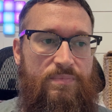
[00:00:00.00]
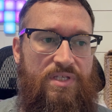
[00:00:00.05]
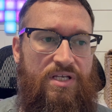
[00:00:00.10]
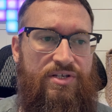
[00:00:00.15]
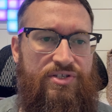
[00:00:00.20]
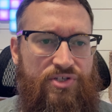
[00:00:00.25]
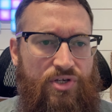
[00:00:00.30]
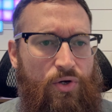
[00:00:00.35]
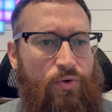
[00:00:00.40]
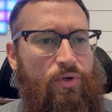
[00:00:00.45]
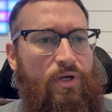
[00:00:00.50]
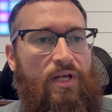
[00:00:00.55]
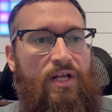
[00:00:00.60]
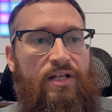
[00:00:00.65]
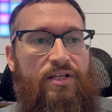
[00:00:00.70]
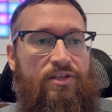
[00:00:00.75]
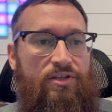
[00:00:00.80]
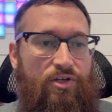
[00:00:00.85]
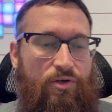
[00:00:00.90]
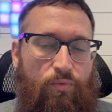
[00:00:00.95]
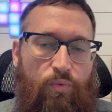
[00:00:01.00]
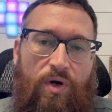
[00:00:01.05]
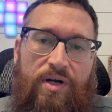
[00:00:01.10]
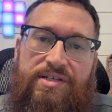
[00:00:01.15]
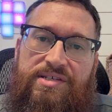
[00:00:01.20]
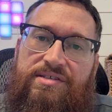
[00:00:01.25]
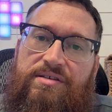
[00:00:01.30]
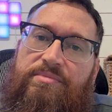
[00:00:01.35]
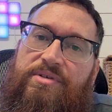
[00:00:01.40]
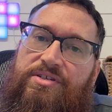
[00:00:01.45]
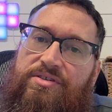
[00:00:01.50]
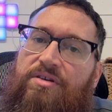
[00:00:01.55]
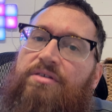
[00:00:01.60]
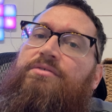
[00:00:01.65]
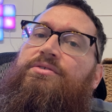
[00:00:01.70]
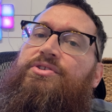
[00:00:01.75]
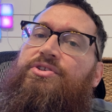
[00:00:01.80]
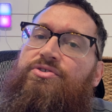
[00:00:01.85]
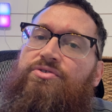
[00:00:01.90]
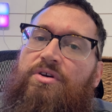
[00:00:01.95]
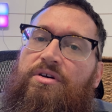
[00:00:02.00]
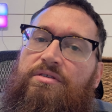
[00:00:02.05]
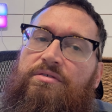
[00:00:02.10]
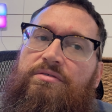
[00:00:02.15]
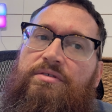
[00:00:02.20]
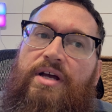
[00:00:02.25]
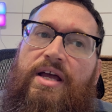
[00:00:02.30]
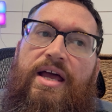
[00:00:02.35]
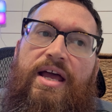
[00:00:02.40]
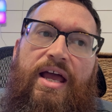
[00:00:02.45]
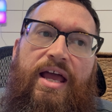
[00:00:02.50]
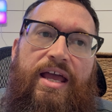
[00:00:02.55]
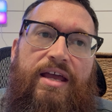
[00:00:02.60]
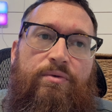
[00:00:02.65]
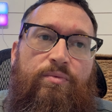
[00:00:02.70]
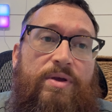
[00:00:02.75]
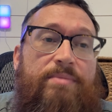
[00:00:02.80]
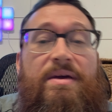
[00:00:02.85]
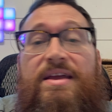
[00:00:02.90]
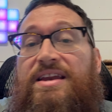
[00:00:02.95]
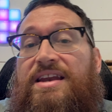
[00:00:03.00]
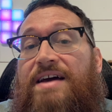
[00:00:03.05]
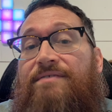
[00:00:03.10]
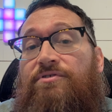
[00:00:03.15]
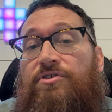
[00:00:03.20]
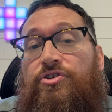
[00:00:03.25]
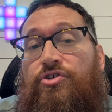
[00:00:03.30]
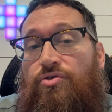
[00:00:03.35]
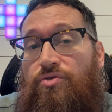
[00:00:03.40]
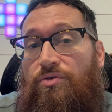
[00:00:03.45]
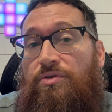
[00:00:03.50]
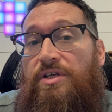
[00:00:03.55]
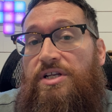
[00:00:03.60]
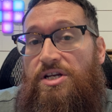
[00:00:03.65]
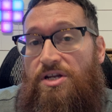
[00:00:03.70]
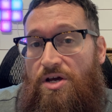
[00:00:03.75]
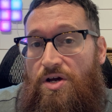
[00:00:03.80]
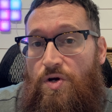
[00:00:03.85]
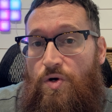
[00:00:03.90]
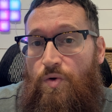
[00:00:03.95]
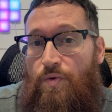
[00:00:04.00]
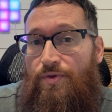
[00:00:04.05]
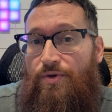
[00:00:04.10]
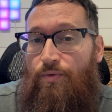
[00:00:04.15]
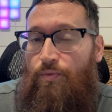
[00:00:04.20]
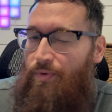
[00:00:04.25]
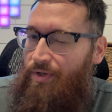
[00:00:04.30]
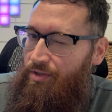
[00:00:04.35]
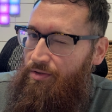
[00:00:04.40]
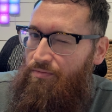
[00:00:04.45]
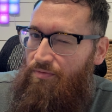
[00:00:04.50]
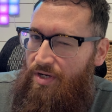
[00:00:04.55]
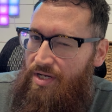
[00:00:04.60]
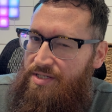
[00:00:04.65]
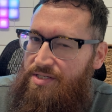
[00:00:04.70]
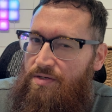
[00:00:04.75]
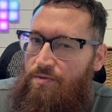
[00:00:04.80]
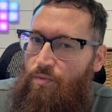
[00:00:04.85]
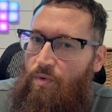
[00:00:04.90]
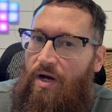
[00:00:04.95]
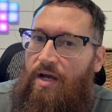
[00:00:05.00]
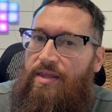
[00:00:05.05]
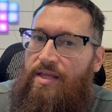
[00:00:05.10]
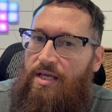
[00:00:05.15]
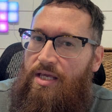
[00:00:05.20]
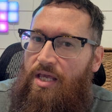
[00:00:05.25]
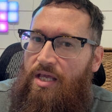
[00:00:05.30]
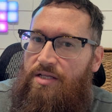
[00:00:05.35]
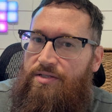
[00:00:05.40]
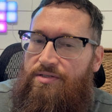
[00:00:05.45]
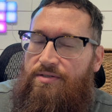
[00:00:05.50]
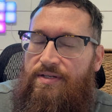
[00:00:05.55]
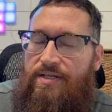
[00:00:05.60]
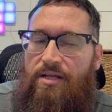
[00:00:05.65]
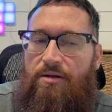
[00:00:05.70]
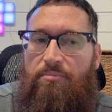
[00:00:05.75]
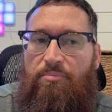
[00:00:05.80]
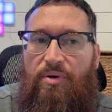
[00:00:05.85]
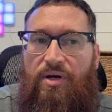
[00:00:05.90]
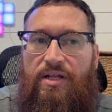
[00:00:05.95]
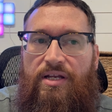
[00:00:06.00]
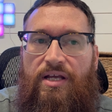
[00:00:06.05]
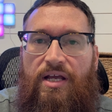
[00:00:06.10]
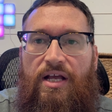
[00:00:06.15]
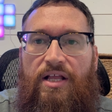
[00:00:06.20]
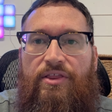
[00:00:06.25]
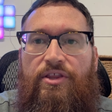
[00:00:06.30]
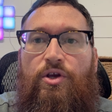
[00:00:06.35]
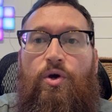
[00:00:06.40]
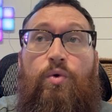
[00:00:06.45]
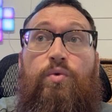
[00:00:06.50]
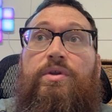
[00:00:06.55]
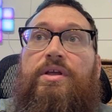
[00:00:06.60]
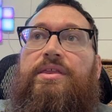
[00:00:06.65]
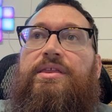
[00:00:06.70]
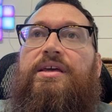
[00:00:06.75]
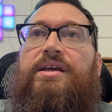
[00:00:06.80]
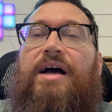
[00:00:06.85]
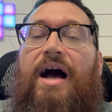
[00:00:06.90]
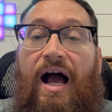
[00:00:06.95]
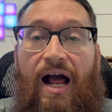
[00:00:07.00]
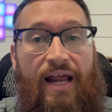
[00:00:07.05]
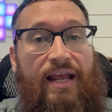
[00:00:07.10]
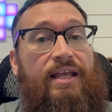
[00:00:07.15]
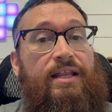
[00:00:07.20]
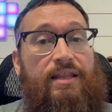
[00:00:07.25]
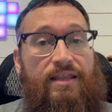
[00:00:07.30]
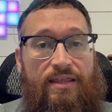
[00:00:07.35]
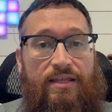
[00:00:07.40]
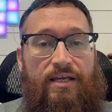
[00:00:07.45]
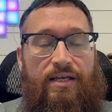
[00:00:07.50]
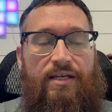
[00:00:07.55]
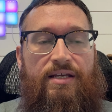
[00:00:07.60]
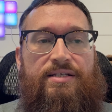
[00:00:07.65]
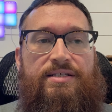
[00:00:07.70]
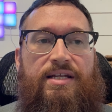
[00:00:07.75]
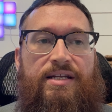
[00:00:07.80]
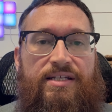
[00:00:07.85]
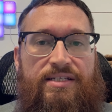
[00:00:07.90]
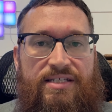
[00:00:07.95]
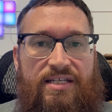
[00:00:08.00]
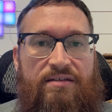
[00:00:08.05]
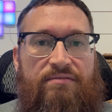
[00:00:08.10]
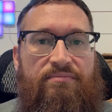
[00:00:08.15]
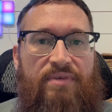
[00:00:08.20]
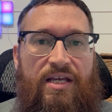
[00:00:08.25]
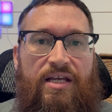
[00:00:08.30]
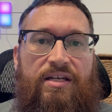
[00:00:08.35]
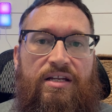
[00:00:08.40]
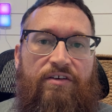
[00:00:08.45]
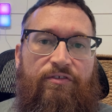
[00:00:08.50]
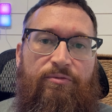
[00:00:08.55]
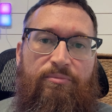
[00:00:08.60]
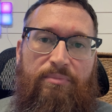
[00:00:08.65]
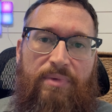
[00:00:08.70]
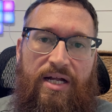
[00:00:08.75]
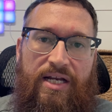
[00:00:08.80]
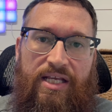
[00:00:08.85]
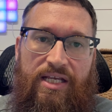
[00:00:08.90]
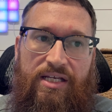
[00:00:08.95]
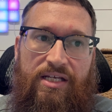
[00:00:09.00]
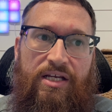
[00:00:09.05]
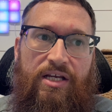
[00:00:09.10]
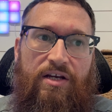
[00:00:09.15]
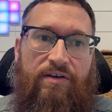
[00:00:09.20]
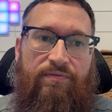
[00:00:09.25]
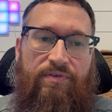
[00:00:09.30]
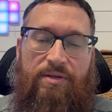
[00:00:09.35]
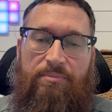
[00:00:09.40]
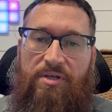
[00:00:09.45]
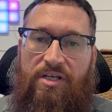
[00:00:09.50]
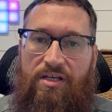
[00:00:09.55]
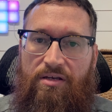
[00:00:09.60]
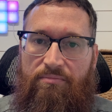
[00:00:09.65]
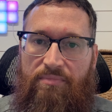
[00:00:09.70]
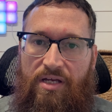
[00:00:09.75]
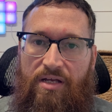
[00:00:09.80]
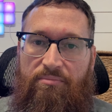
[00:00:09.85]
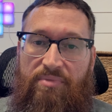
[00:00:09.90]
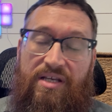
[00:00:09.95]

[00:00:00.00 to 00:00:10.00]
So there was some internal struggle, and we may never truly know the real reason why they canceled it, but the only thing I can think is that it didn't make enough money for them to commit.